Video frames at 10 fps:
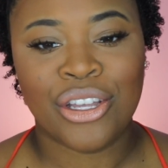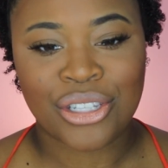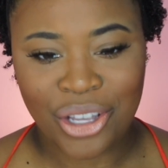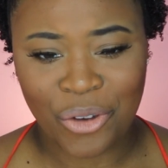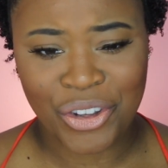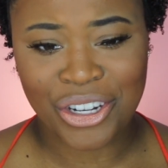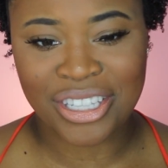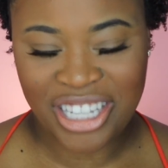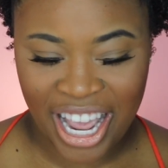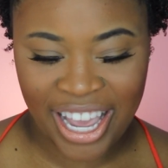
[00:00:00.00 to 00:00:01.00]
So if
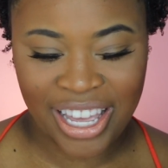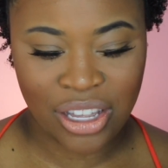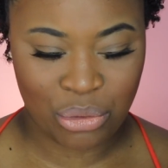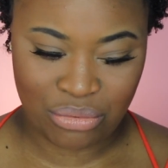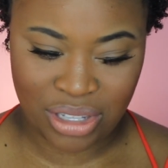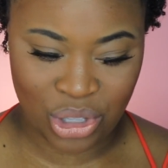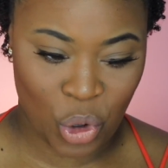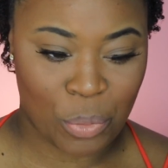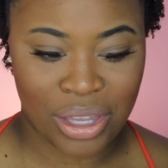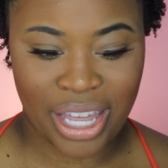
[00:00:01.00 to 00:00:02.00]
your day
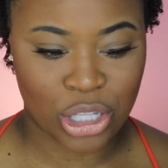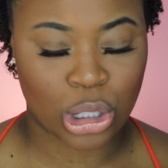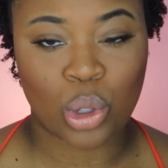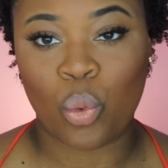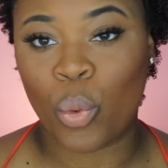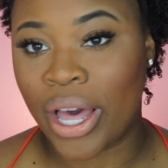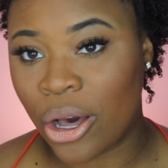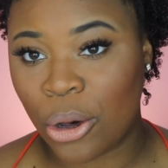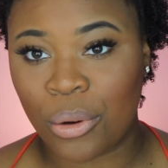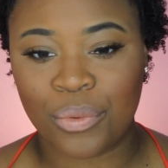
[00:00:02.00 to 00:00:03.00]
normally like
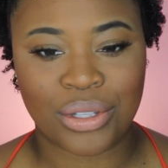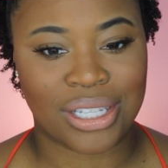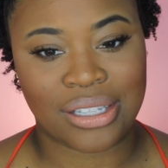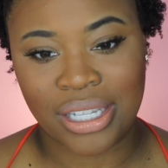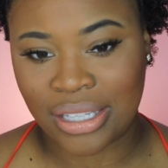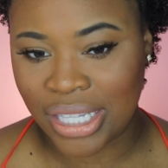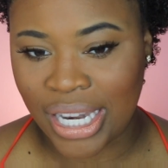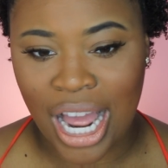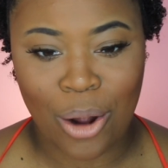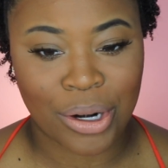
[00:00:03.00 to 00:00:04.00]
12 to 16
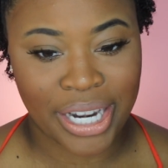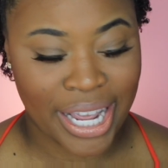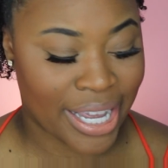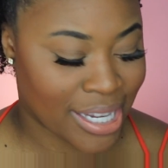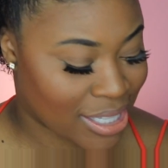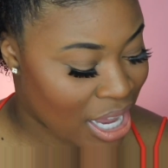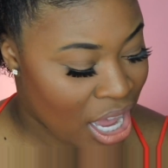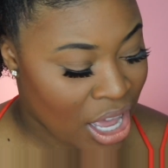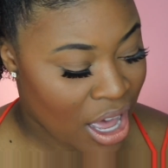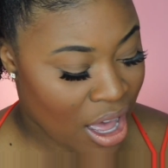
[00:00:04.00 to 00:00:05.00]
hour days,
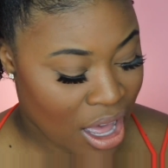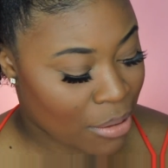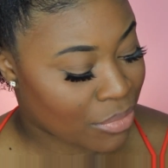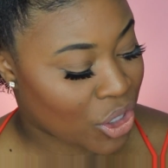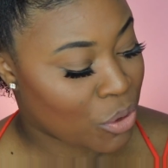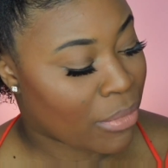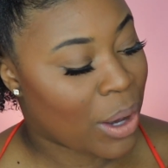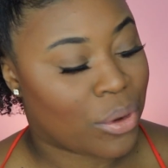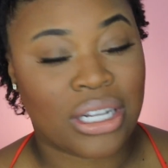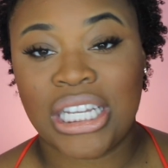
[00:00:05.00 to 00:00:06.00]
you
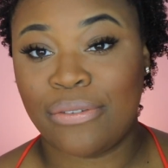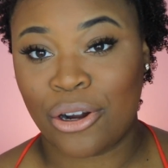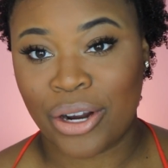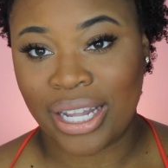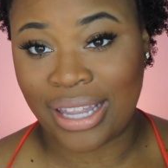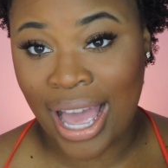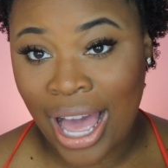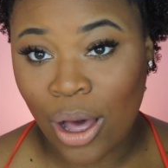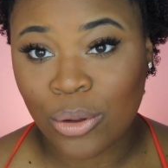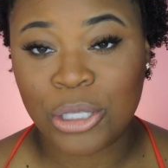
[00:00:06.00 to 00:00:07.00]
might want to leave her at the
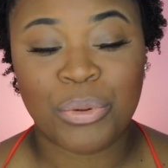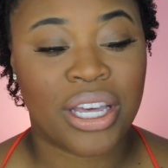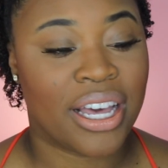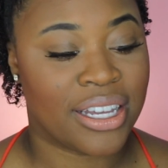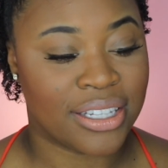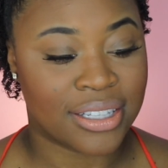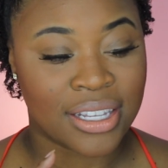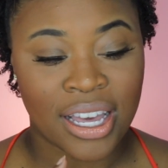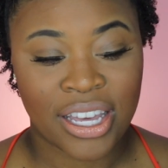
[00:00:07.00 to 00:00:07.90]
house, because